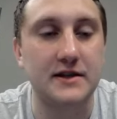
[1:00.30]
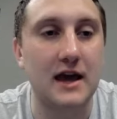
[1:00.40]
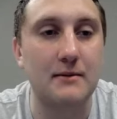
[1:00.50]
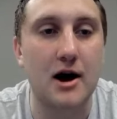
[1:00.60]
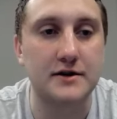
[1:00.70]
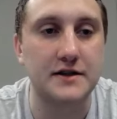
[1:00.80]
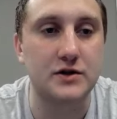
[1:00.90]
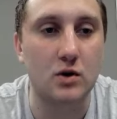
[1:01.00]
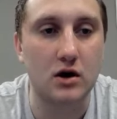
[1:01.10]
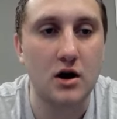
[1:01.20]
of the game, Hawks
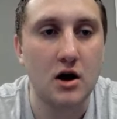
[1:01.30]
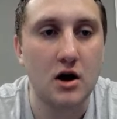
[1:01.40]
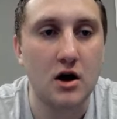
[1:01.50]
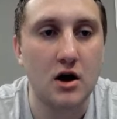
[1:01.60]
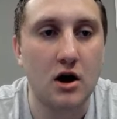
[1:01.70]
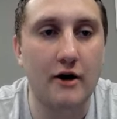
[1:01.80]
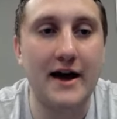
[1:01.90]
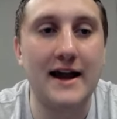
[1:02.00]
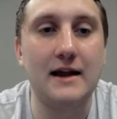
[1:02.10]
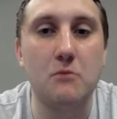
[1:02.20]
the Soar, all
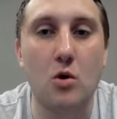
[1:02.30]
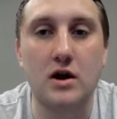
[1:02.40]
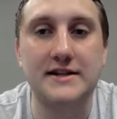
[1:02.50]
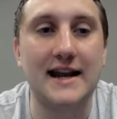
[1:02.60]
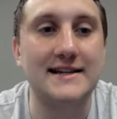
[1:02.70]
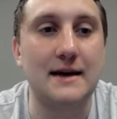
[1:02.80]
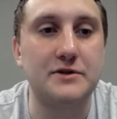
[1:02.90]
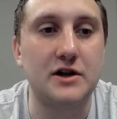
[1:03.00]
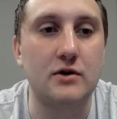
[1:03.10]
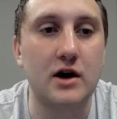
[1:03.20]
that and more on today's
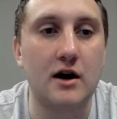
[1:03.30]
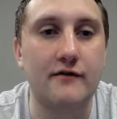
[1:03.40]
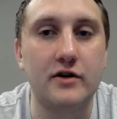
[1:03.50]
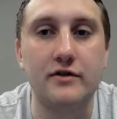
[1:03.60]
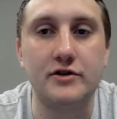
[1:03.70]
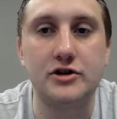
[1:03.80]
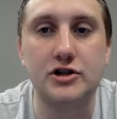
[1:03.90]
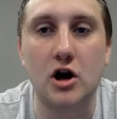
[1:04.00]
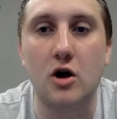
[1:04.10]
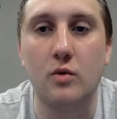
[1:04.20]
episode of the
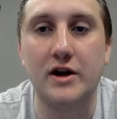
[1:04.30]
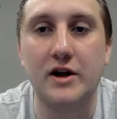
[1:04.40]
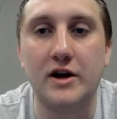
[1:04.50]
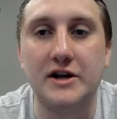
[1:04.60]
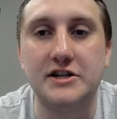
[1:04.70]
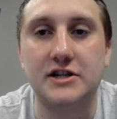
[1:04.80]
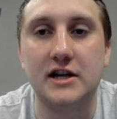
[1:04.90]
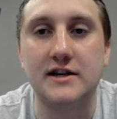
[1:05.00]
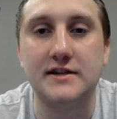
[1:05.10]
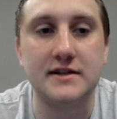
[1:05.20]
show, which
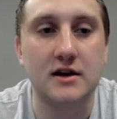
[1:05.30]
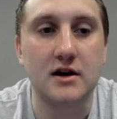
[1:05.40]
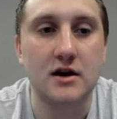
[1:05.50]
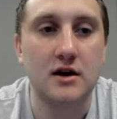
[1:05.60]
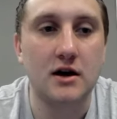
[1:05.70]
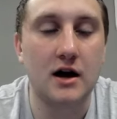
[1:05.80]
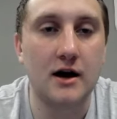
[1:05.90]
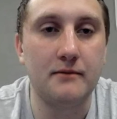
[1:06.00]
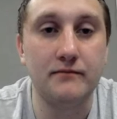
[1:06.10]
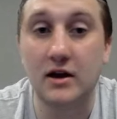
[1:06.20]
is
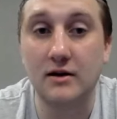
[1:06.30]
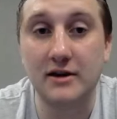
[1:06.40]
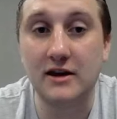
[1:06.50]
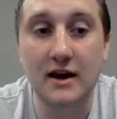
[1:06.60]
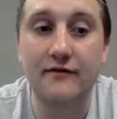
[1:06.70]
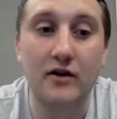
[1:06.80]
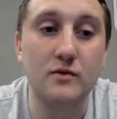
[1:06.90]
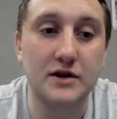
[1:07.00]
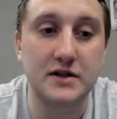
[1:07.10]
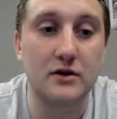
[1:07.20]
going to be a
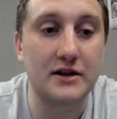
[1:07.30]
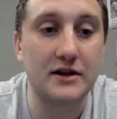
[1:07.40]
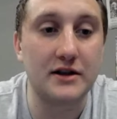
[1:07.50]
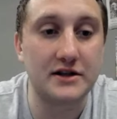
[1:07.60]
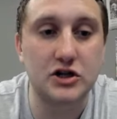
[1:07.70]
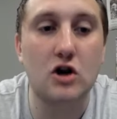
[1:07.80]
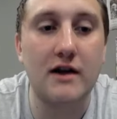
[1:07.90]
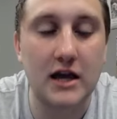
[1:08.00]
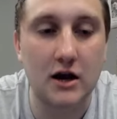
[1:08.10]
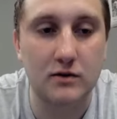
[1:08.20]
fun one. So let's start right
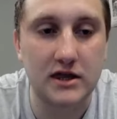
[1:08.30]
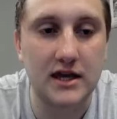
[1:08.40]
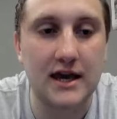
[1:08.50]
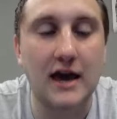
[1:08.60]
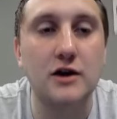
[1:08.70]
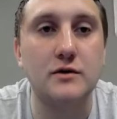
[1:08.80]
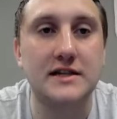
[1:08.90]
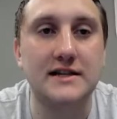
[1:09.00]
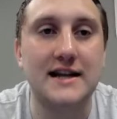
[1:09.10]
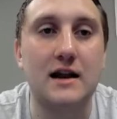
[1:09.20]
here with the KU
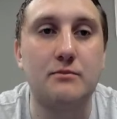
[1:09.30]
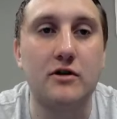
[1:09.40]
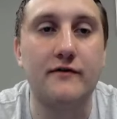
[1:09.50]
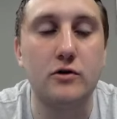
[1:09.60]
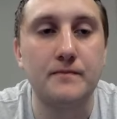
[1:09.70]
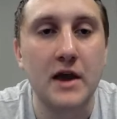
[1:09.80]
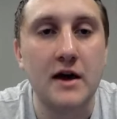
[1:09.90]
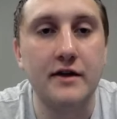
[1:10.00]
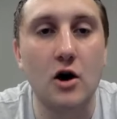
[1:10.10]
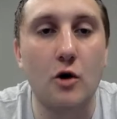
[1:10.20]
Cincinnati preview.
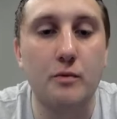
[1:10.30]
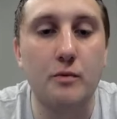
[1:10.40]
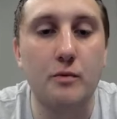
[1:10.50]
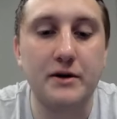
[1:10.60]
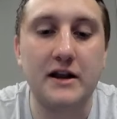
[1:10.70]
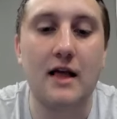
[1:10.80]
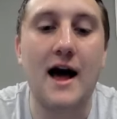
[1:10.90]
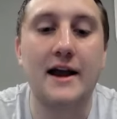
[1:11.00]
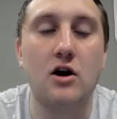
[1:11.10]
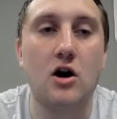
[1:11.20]
The opening
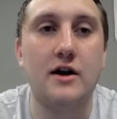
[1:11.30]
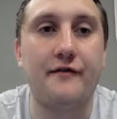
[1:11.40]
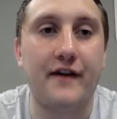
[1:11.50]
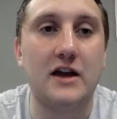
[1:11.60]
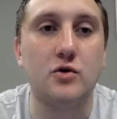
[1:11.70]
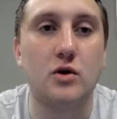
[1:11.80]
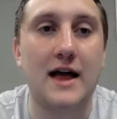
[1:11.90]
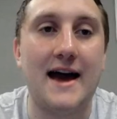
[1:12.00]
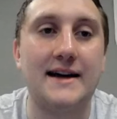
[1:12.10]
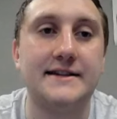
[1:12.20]
line on FanDuel
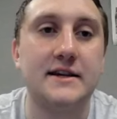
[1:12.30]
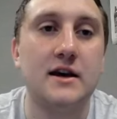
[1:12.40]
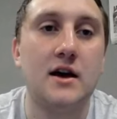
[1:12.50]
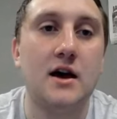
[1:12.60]
has